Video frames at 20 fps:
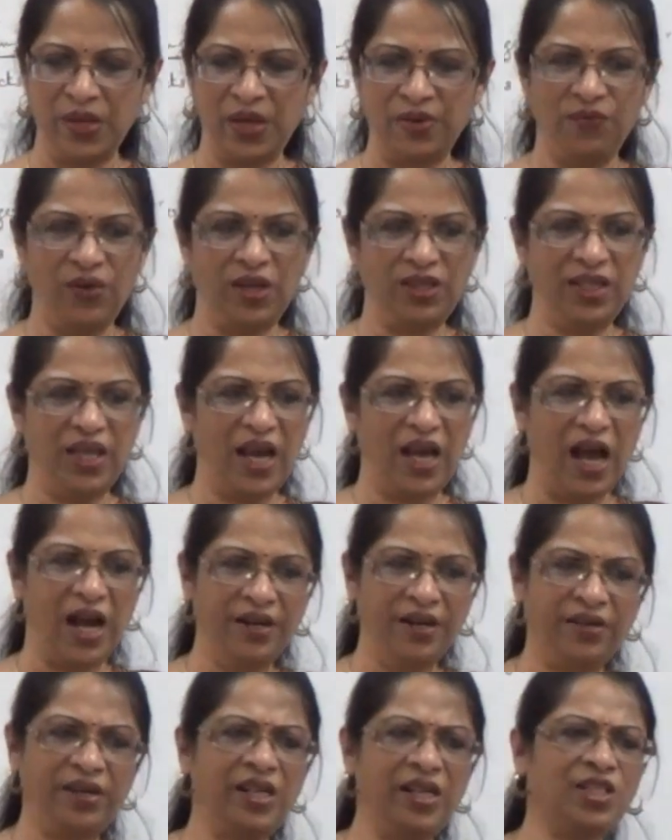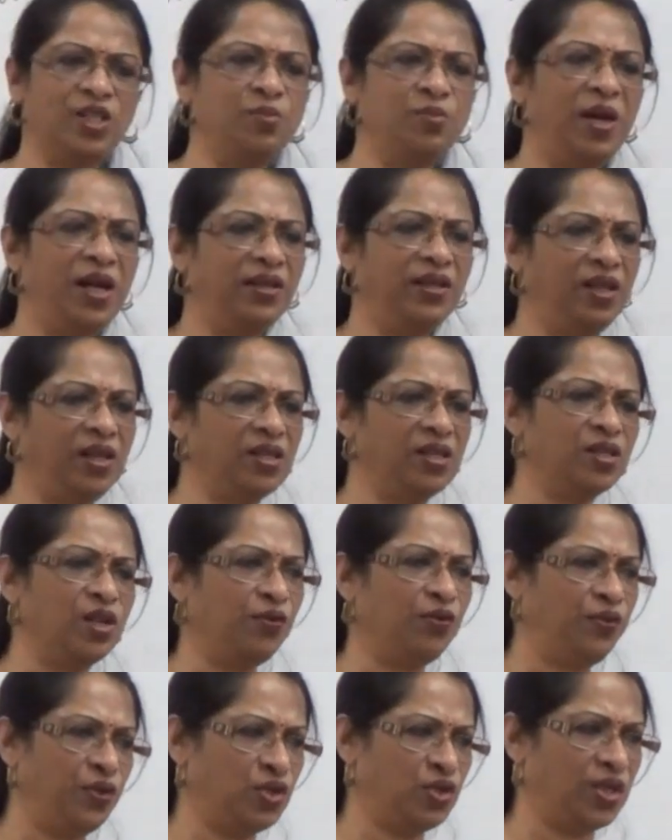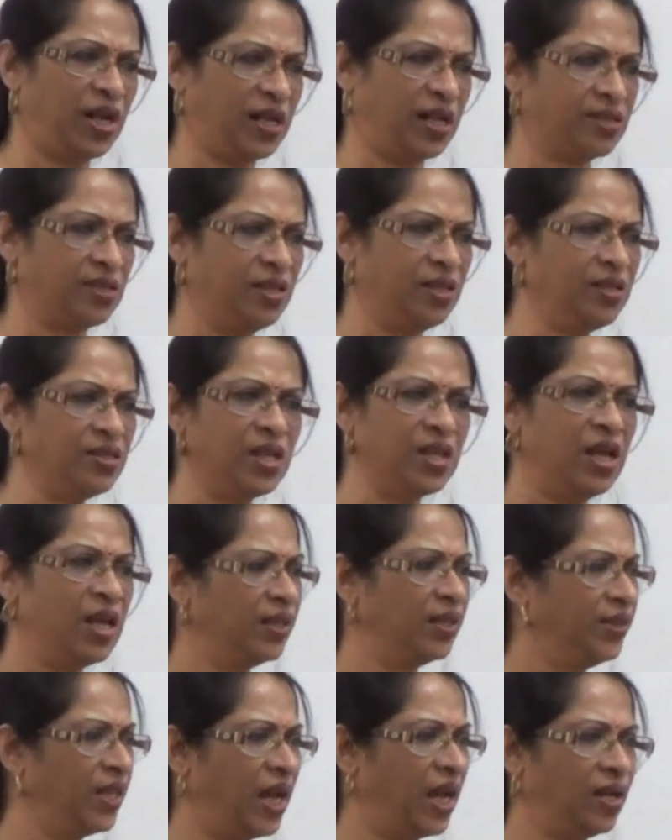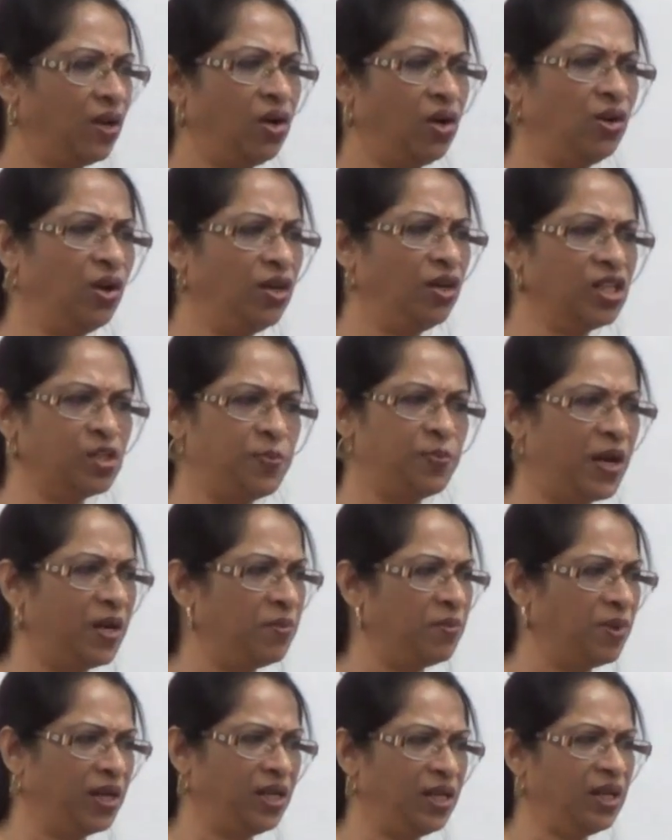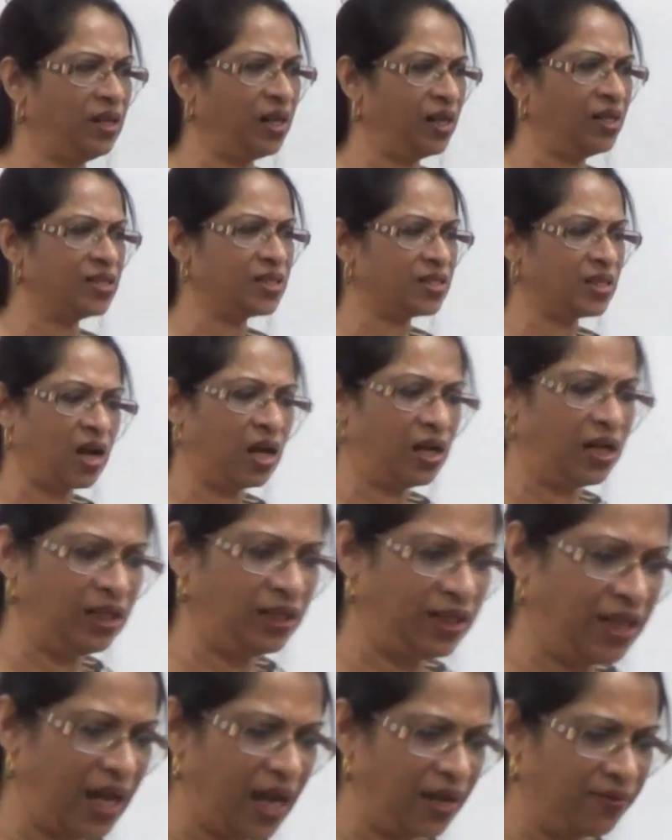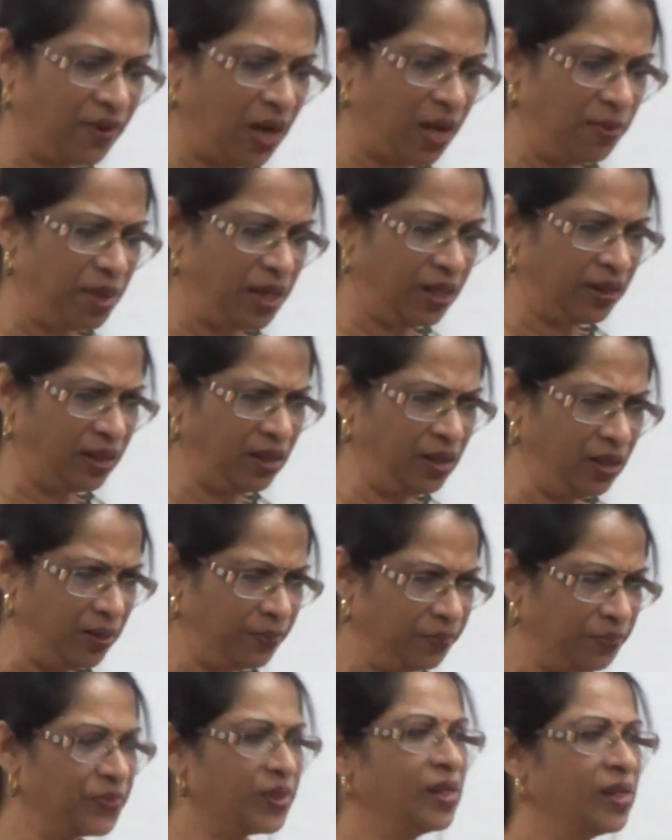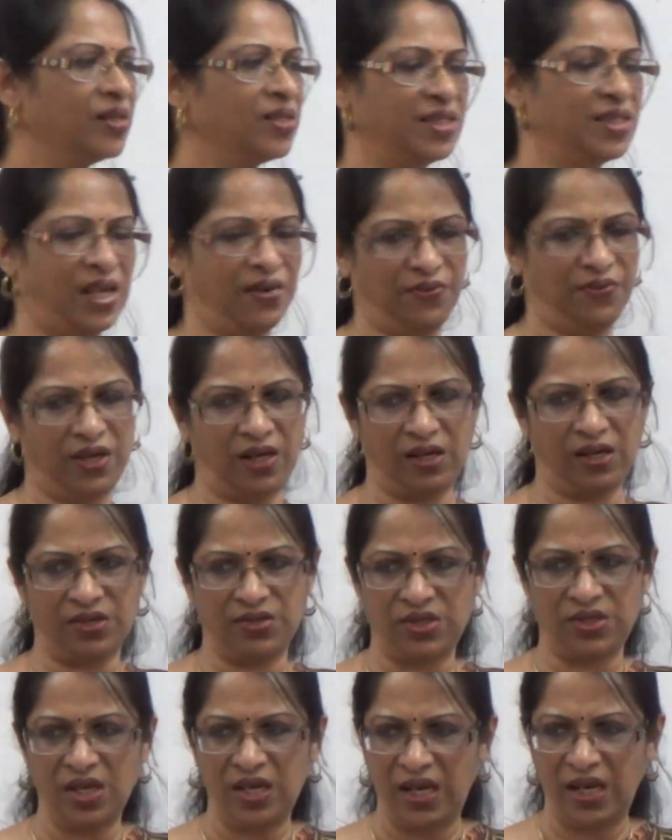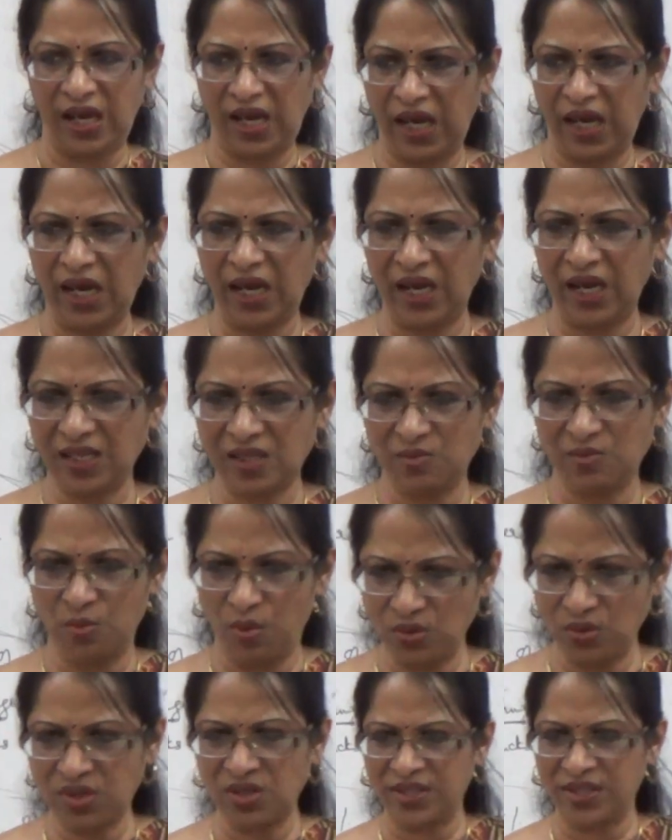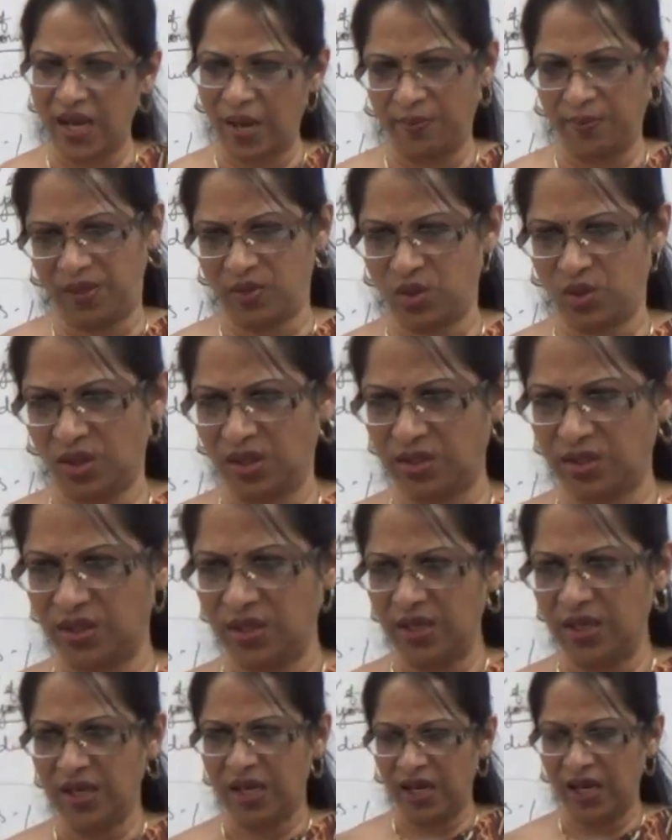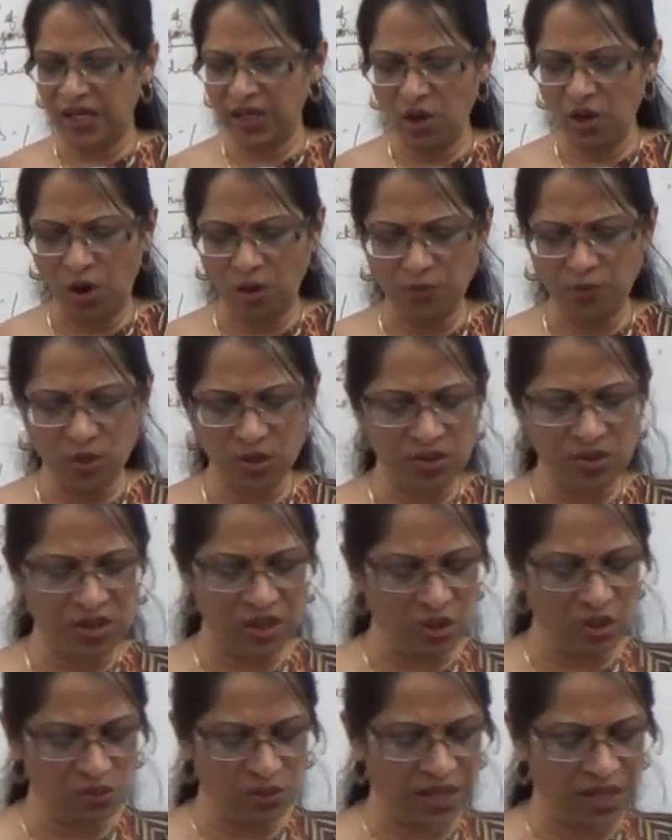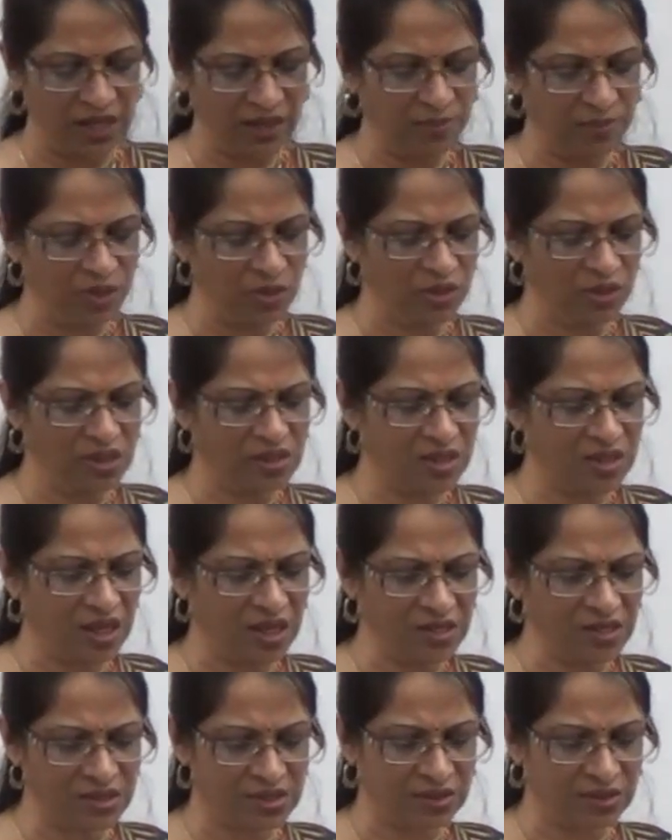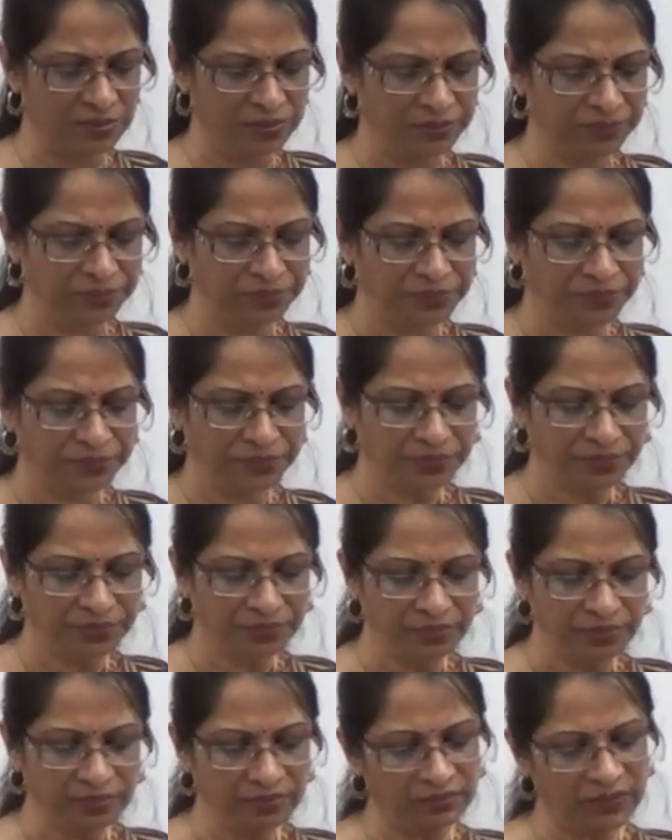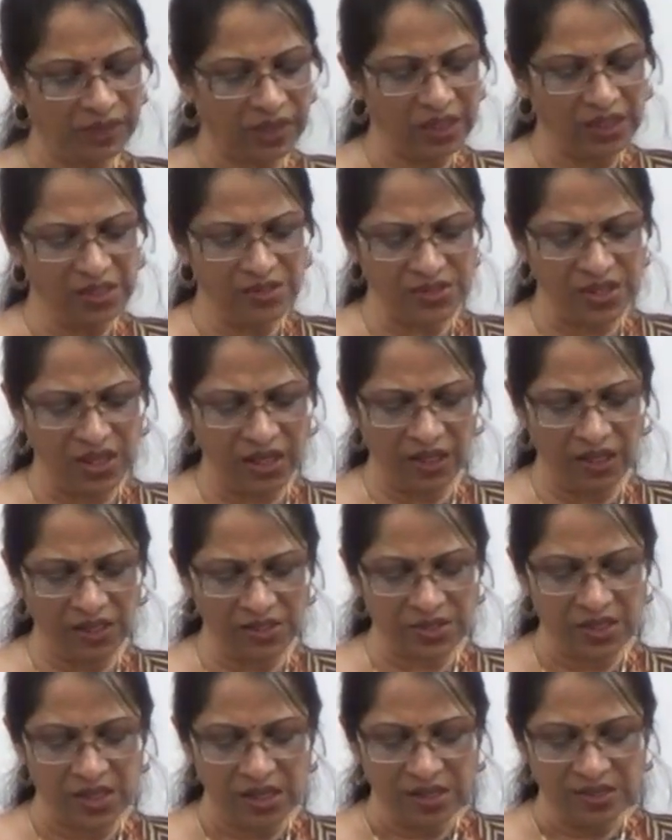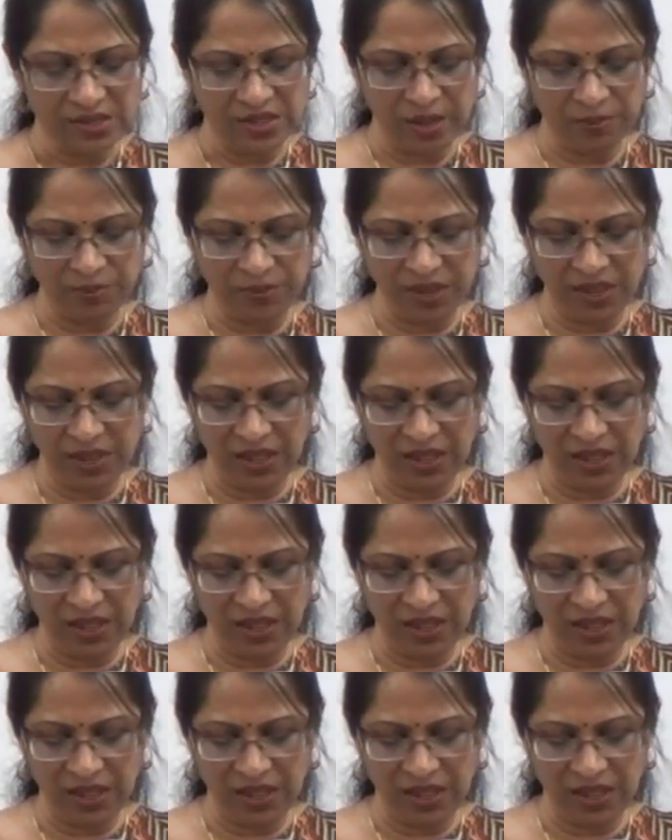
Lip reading: When they underestimate the risk of future accidents, they are not going to spend money in installing the environmental safeguards. A is most damaging it. Any options that you would like me to discuss? He says something